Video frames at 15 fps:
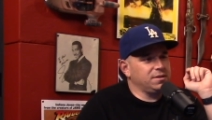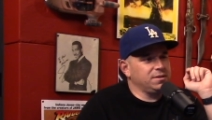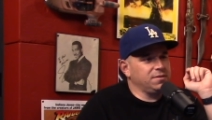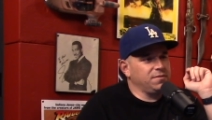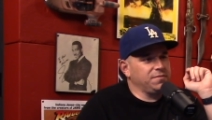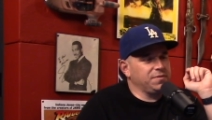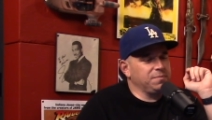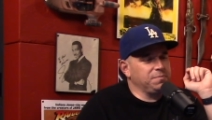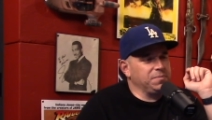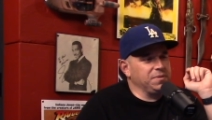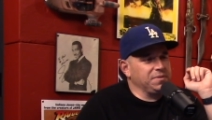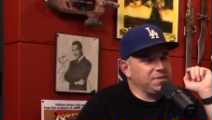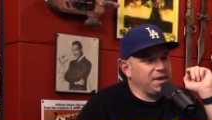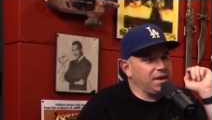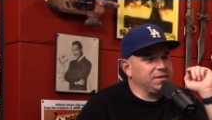if
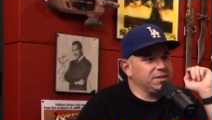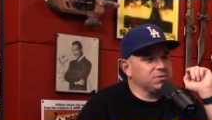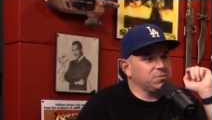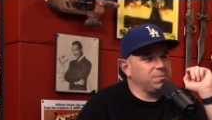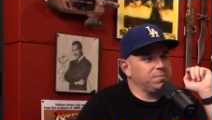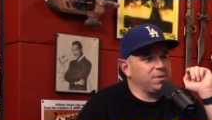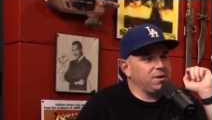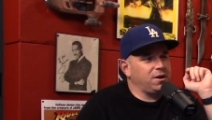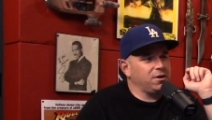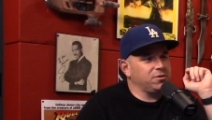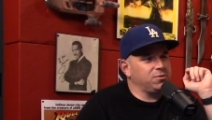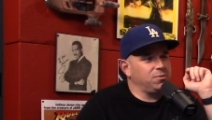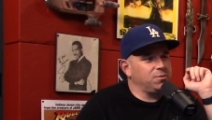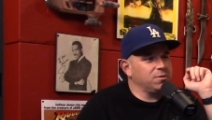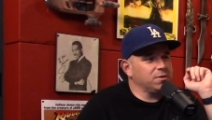the aliens were a bit
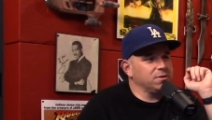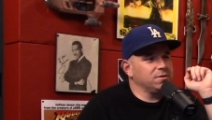hardcore.